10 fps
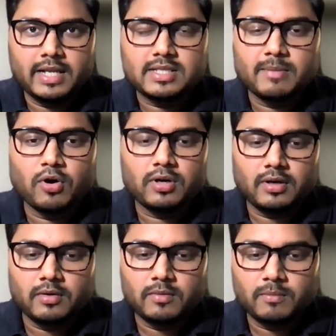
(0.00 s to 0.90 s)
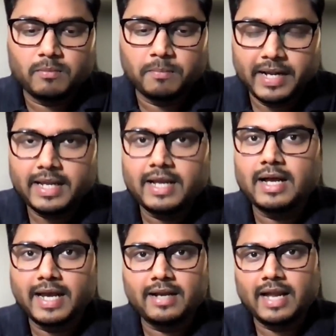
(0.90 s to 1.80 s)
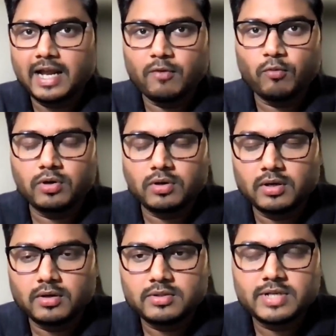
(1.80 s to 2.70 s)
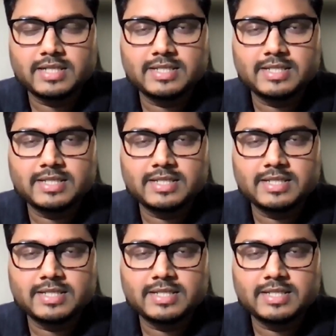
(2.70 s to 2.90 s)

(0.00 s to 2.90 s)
It's about bringing, again, like I would stress